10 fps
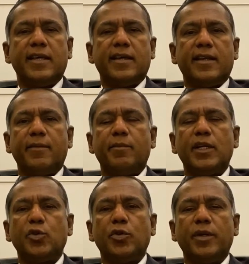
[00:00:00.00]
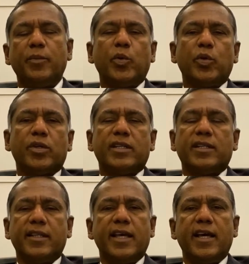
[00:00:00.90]
They are able to input
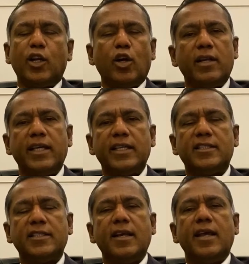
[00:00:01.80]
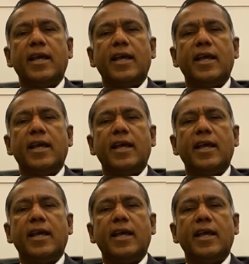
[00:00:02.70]
their knowledge